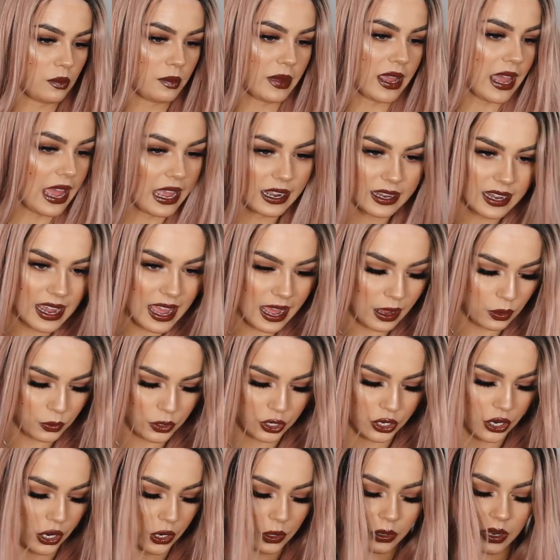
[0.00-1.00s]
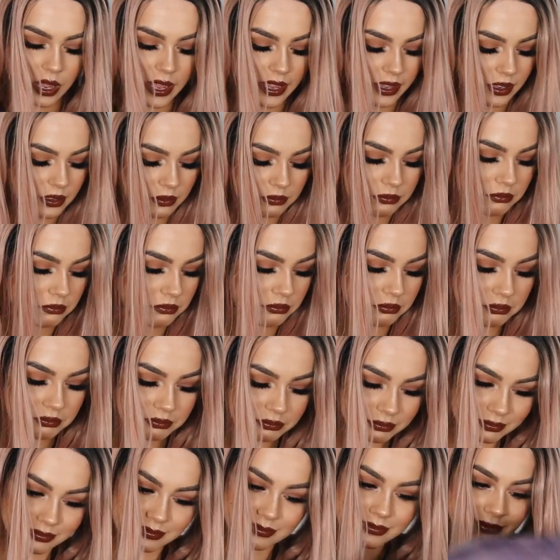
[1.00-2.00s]
on my head now, you know? Like,
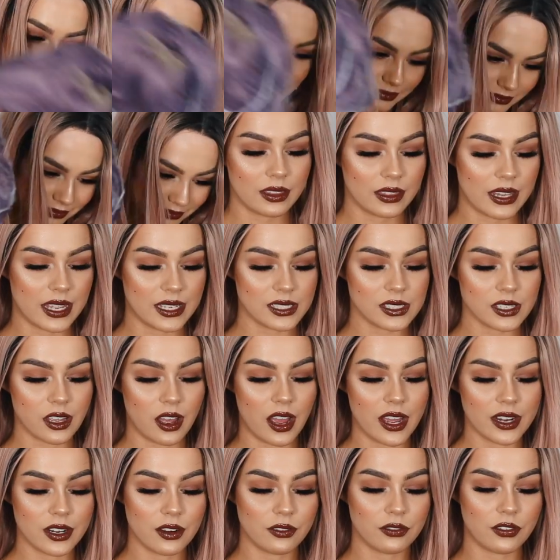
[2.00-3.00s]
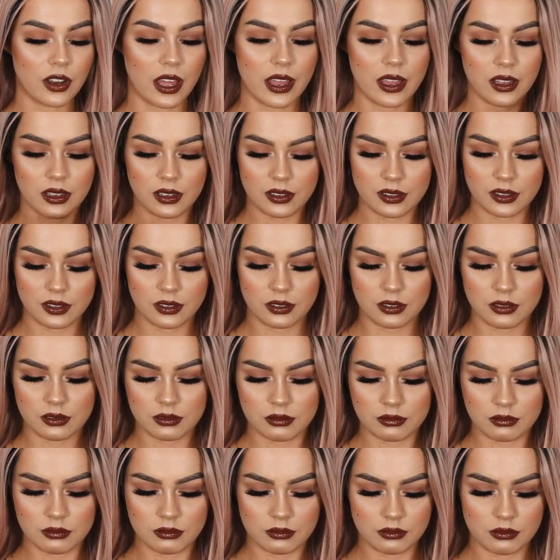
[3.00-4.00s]
this kind of like,
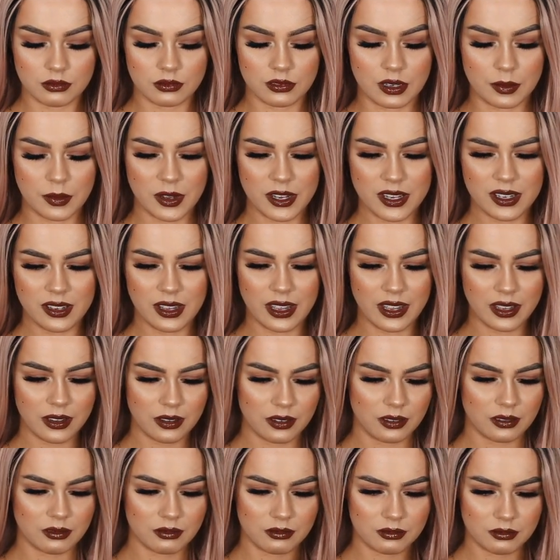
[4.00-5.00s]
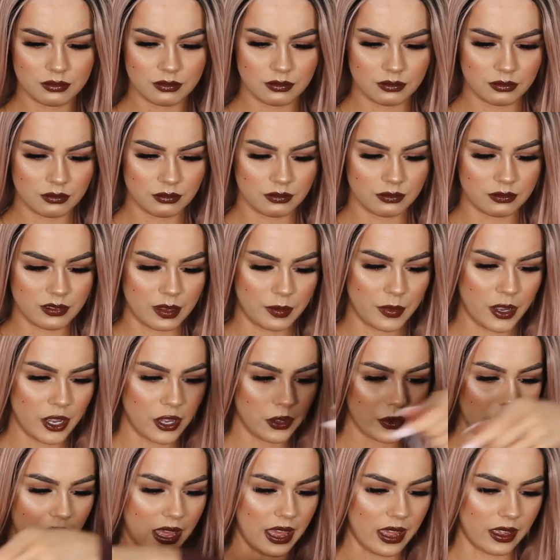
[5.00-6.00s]
am I
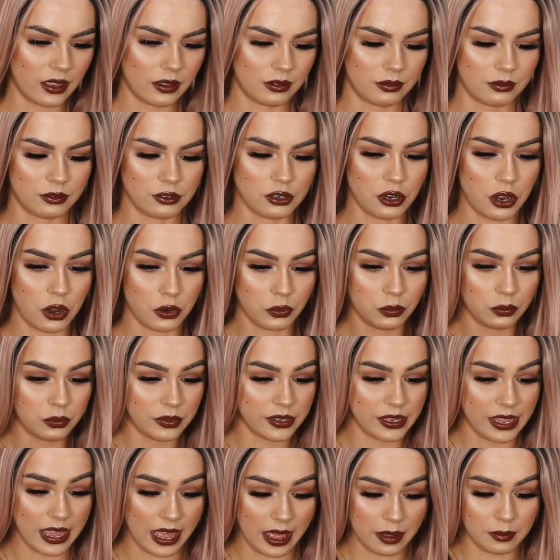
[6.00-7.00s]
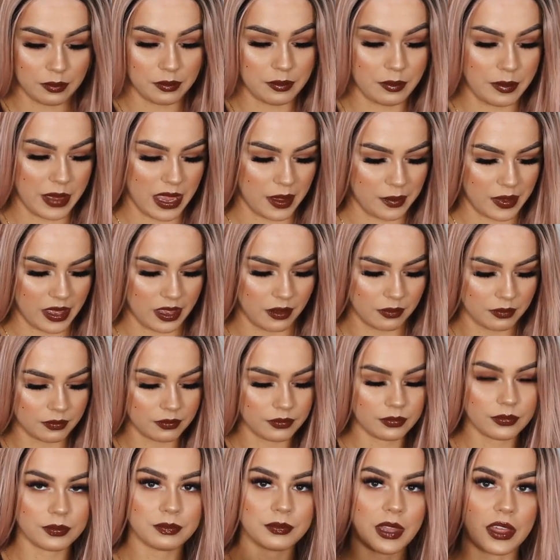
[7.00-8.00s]
okay? No, yeah, maybe,
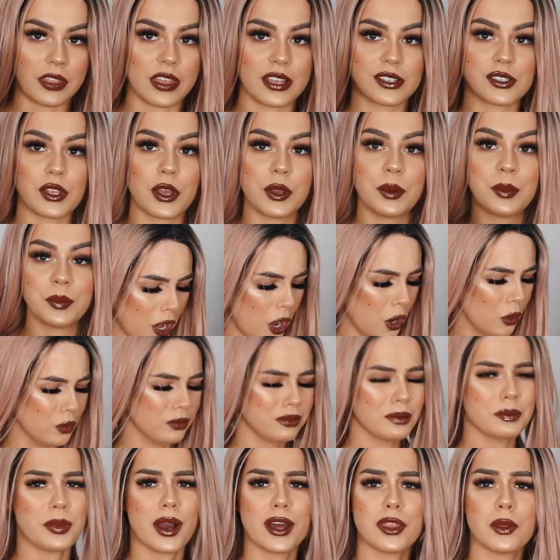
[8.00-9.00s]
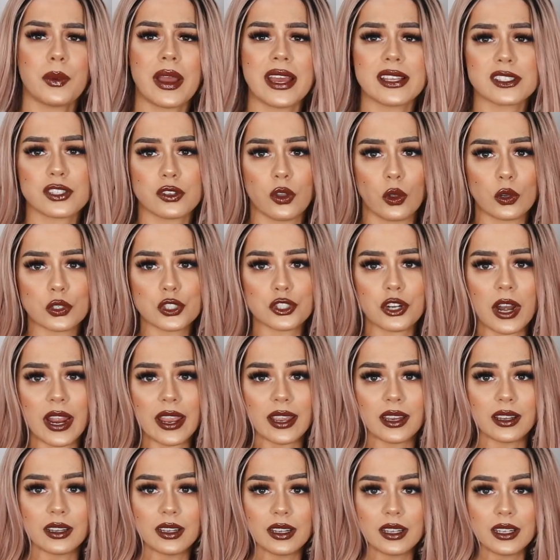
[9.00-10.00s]
I think so. Oh, and by the way, it's not
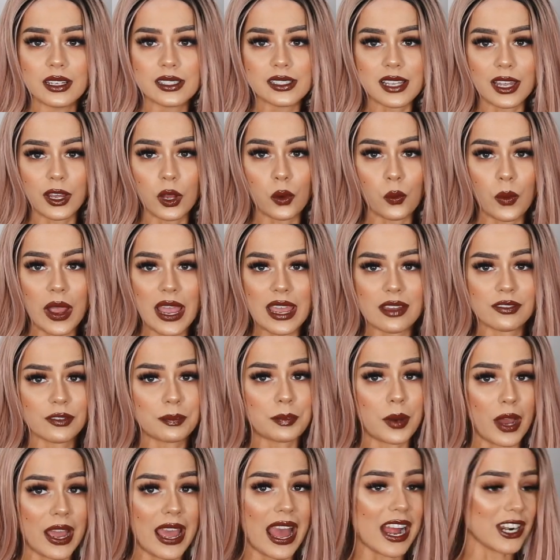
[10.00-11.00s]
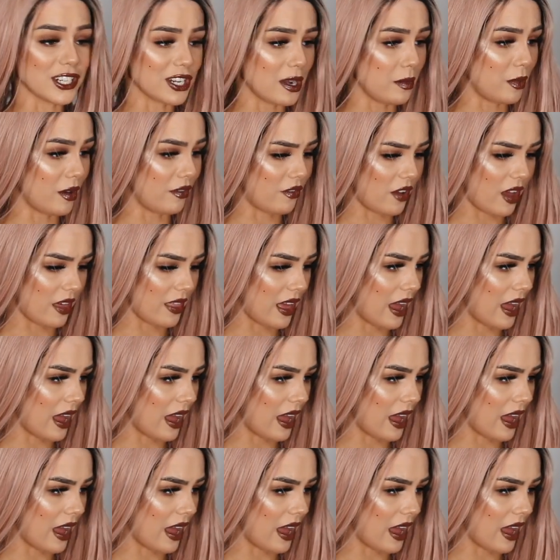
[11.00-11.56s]
straight. It's like a wave, but I actually prefer